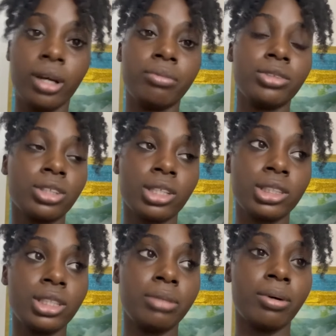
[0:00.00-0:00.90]
just gonna
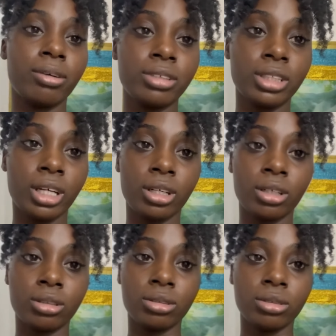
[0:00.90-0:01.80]
sleep off this
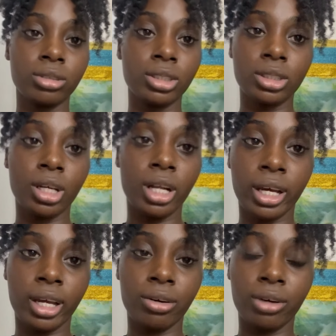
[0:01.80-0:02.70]
anger. That's all I
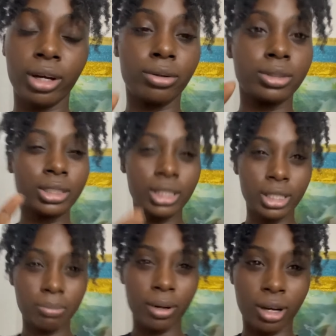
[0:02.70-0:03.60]
can do right now.
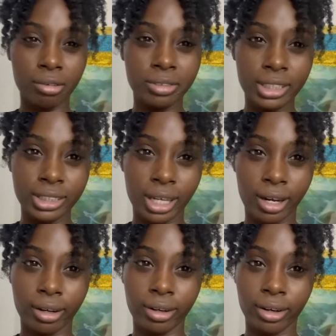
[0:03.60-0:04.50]
Sleep off this
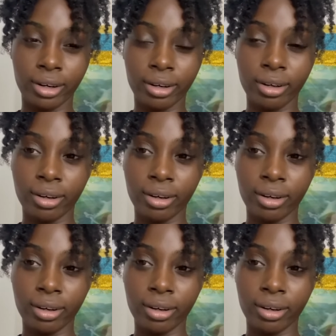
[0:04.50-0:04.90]
anger.